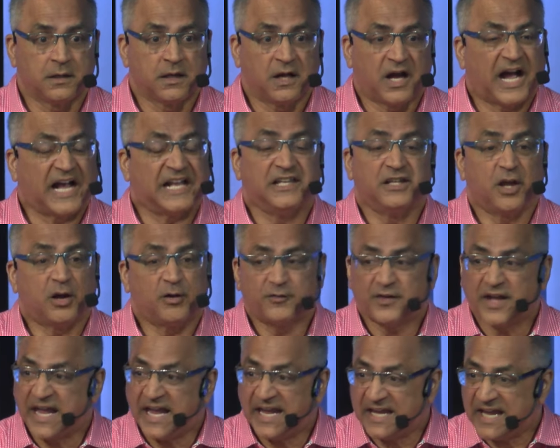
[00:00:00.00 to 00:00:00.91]
I love
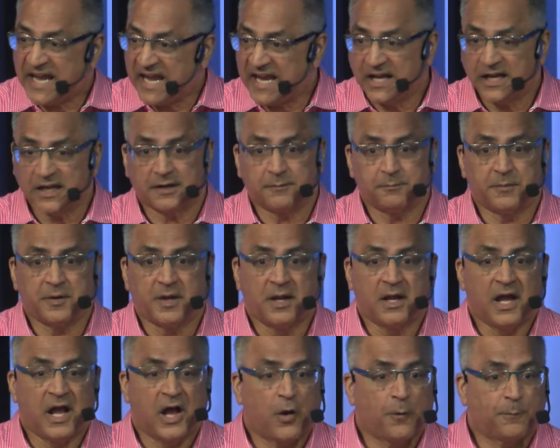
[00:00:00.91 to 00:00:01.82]
AA and
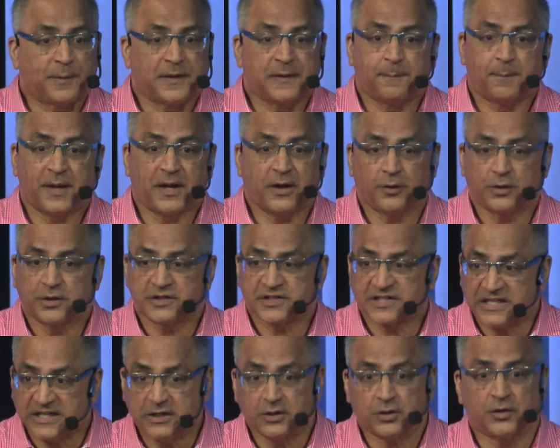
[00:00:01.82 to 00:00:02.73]
helping parents
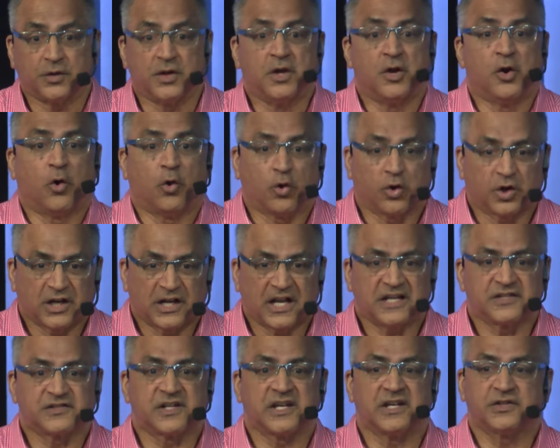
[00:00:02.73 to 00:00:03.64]
heal,
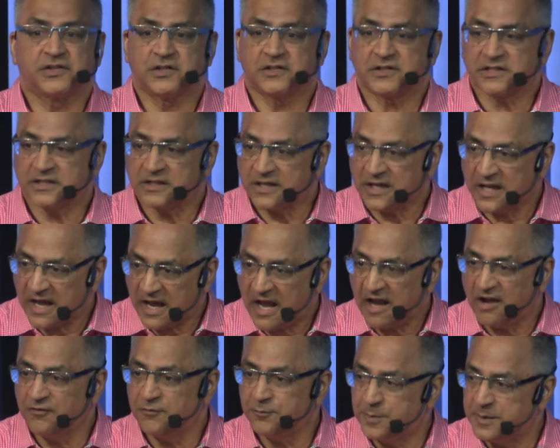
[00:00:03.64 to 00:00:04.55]
organizations that
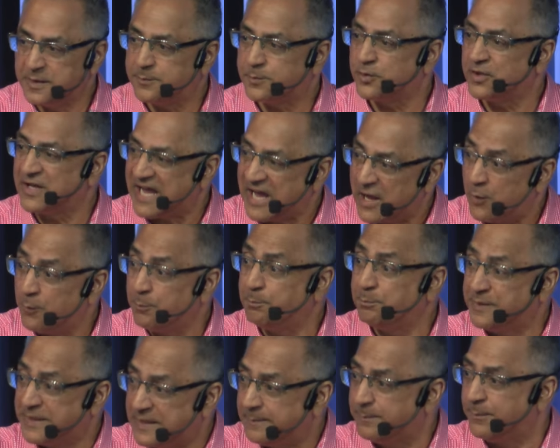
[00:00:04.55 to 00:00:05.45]
have people help
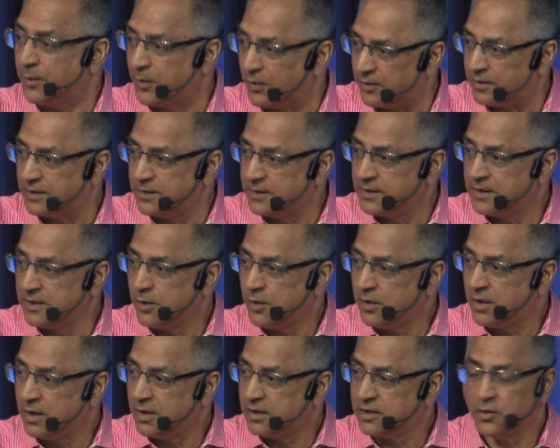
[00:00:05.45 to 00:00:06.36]
people
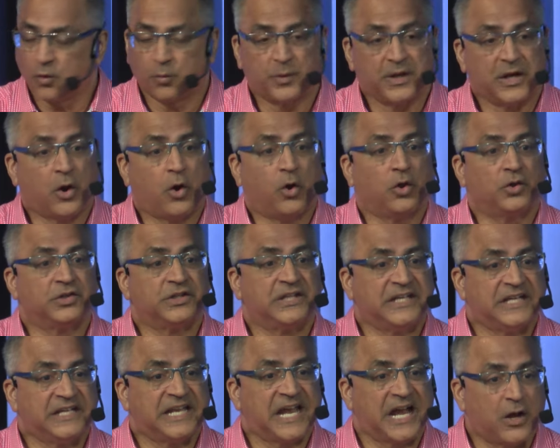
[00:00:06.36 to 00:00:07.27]
you know, we all
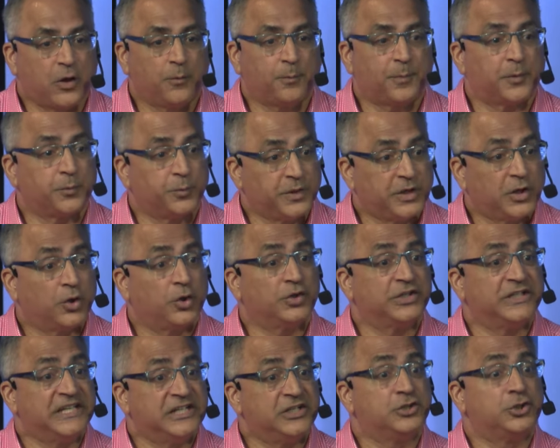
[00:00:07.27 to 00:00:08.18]
need help and we all
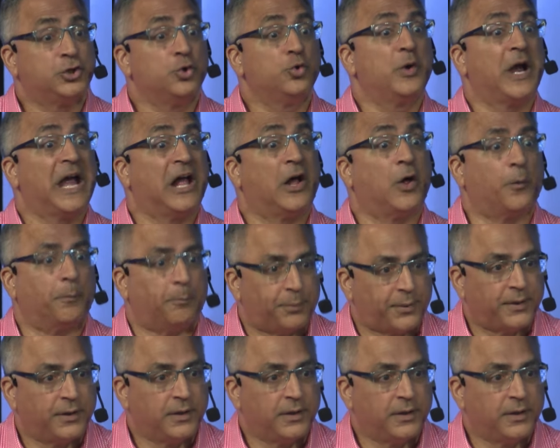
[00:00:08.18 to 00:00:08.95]
need to help